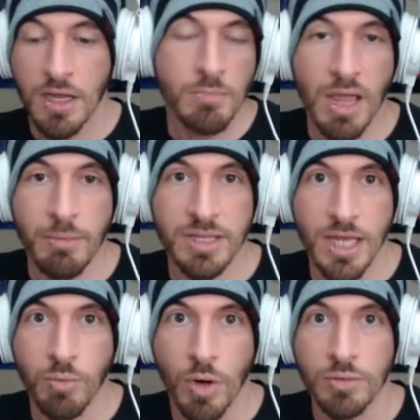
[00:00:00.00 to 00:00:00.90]
Maybe
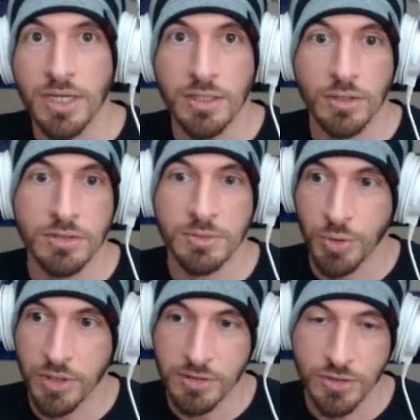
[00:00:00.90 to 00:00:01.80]
they won't and they'll just
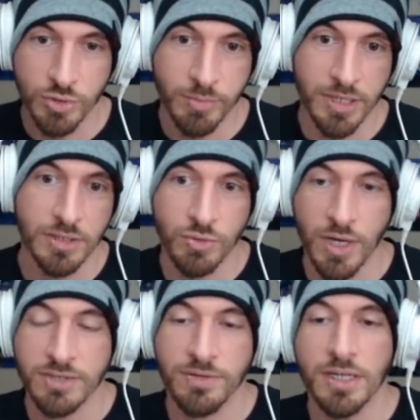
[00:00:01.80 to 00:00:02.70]
put it in the Jubago
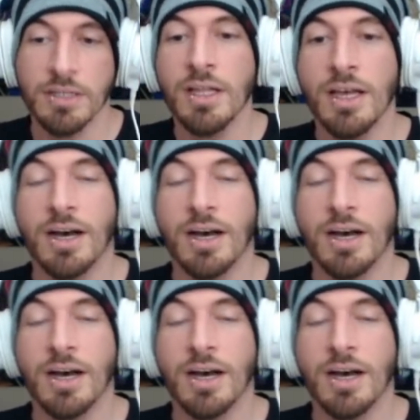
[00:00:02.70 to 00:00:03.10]
trash file.